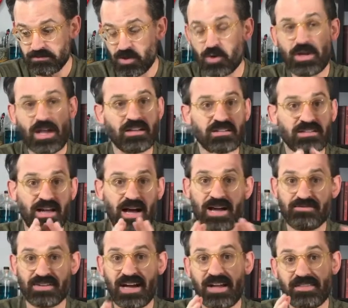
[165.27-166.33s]
Okay,
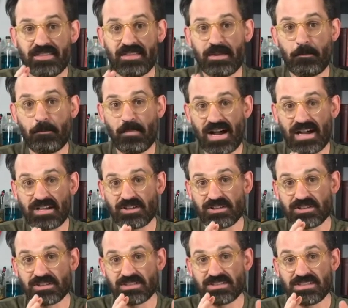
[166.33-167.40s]
I've gotten the
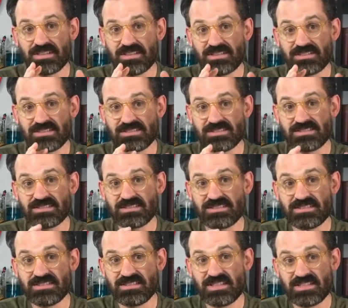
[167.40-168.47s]
minor
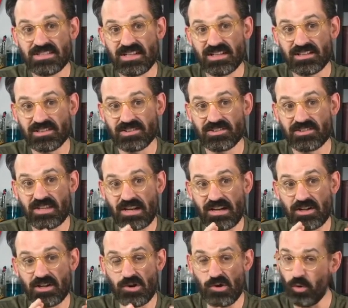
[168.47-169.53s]
details that
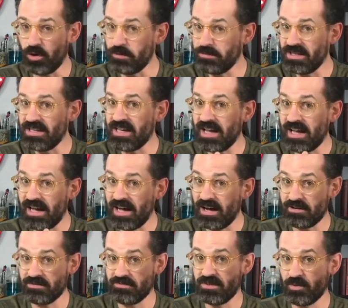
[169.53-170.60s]
annoy me
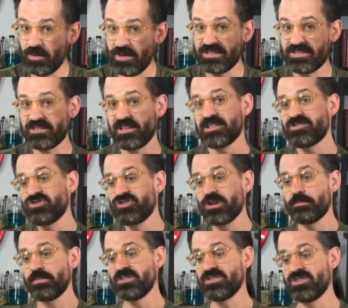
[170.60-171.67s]
out of the way. So let's
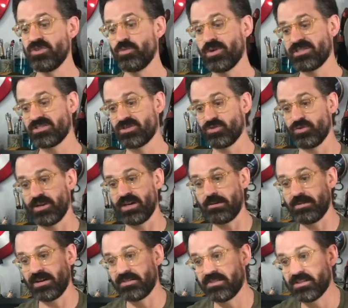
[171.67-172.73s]
jump into what's great
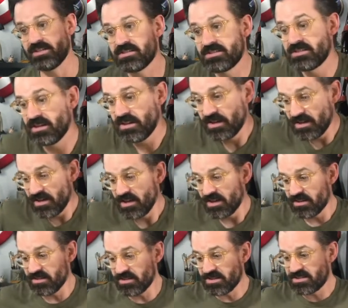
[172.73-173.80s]
about this.
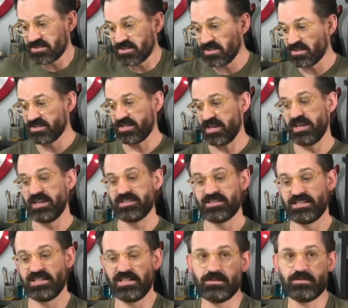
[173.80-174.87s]
This is hands
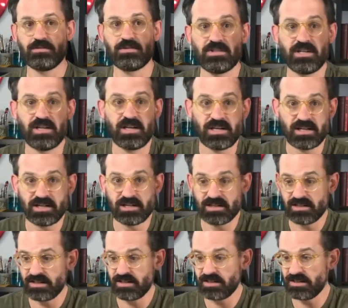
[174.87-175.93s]
down
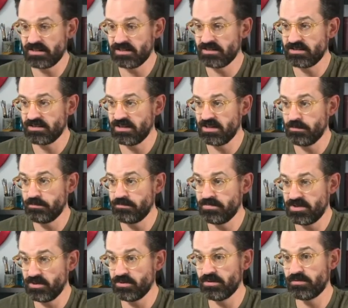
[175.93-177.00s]
uh, a
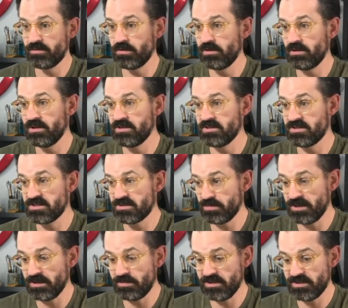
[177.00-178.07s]
beautiful
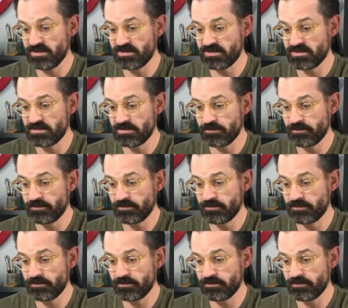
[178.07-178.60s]
display piece.